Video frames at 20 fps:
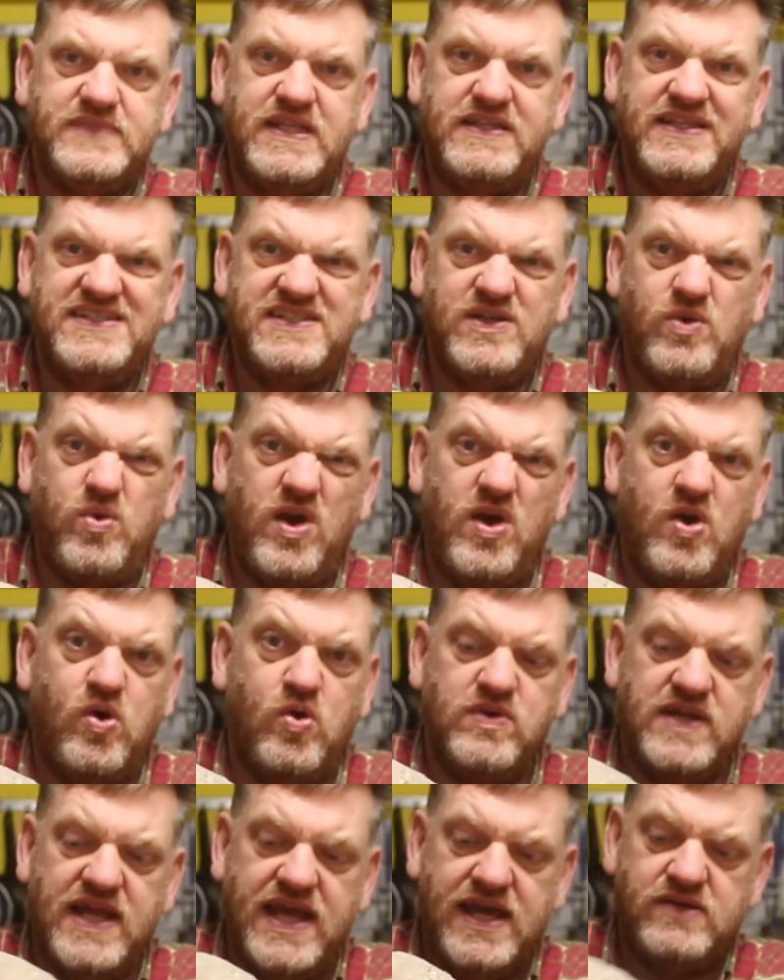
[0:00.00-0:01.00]
Now these are quite
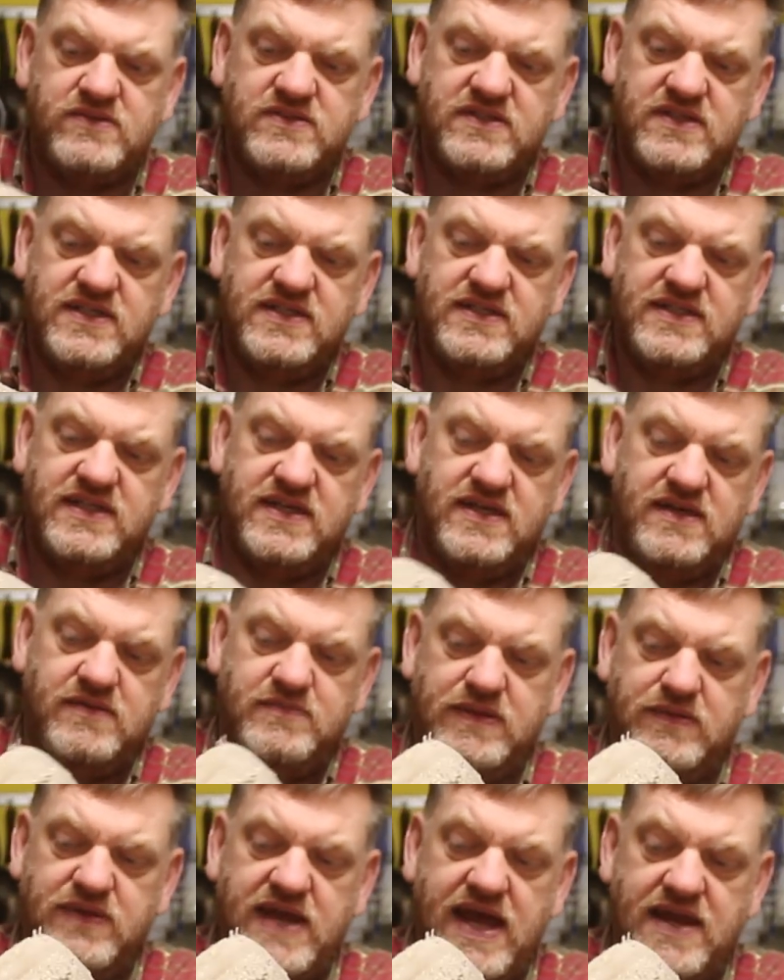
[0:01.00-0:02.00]
old now, and
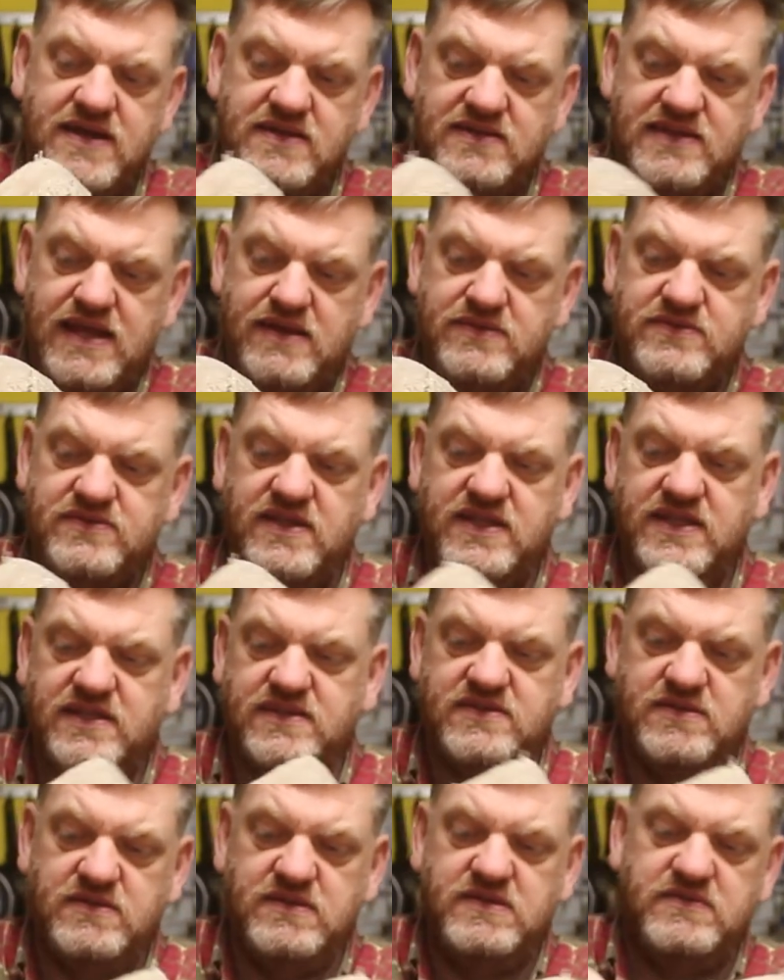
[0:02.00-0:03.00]
they were handed down, I
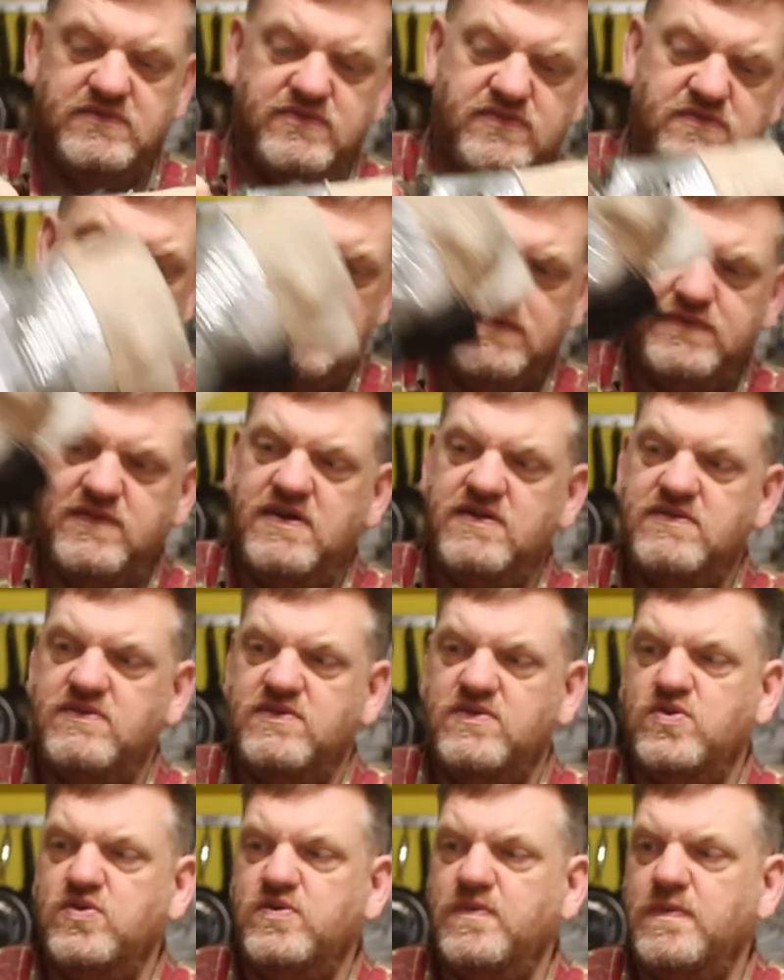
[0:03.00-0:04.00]
think, from my
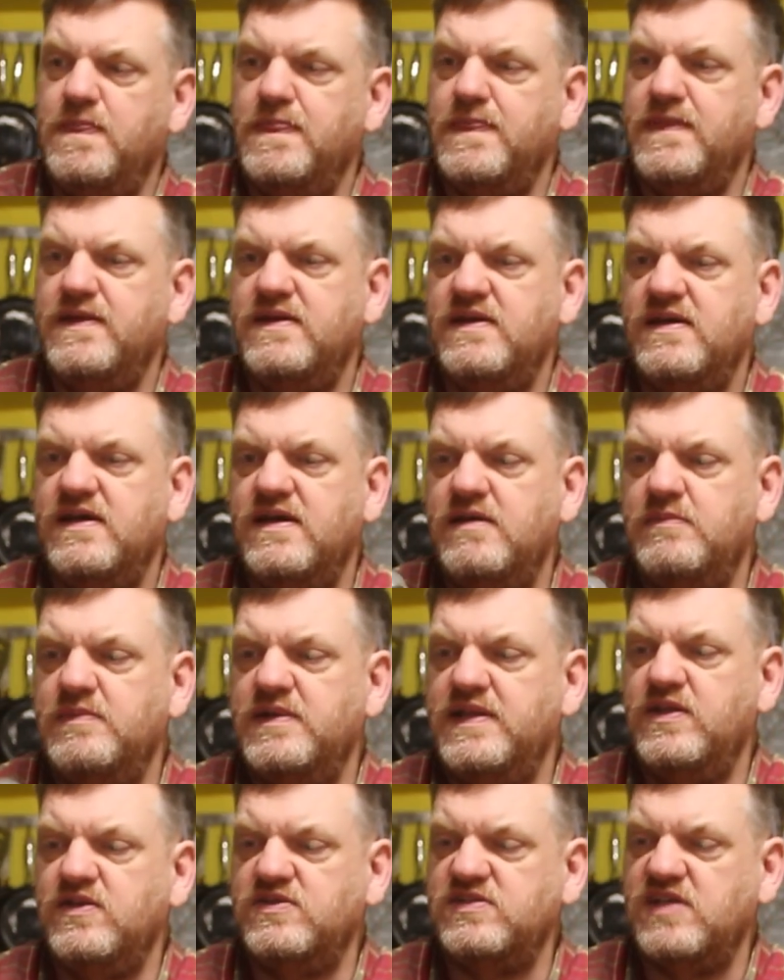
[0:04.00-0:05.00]
father-in-law. And
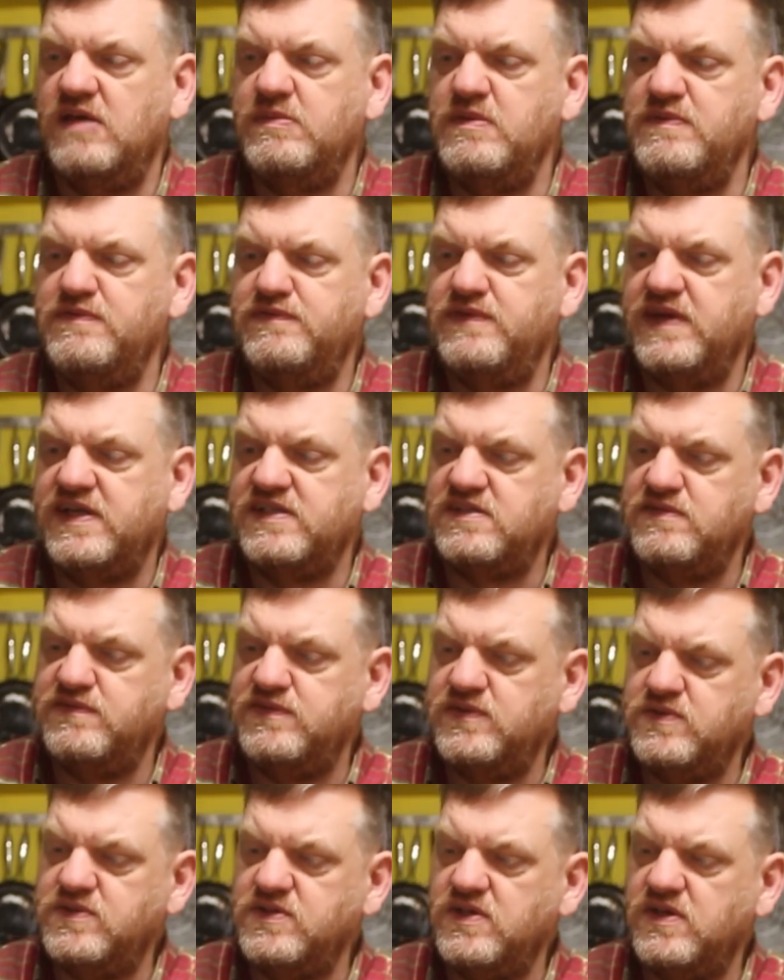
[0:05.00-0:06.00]
it looks like they've been fixed a
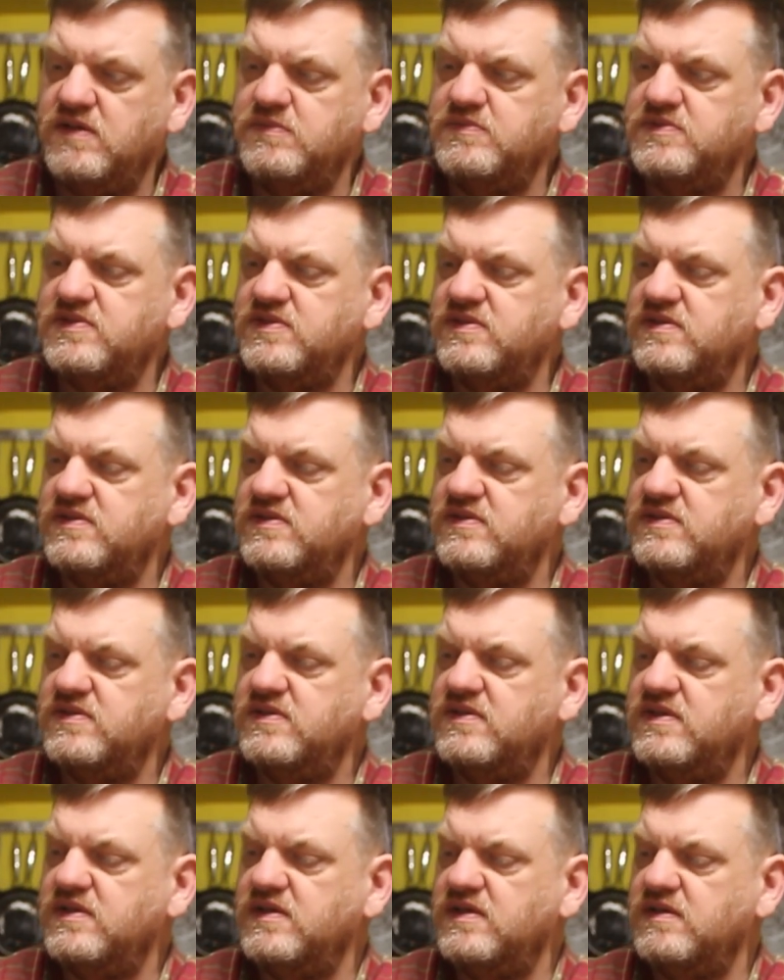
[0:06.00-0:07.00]
few times.
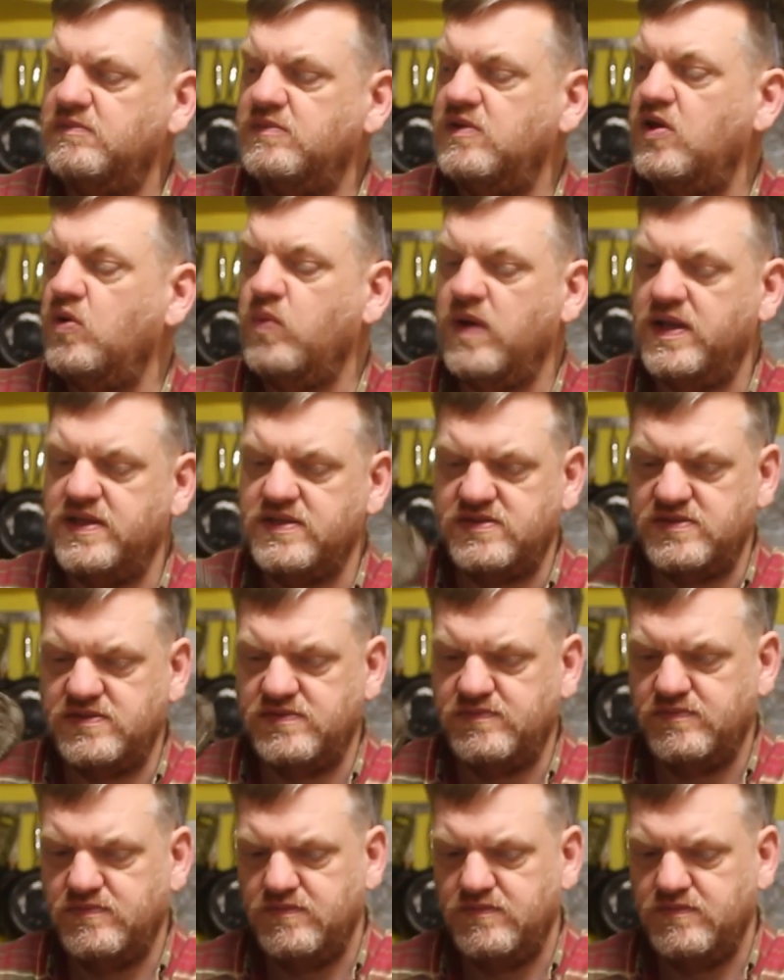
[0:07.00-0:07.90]
No, once.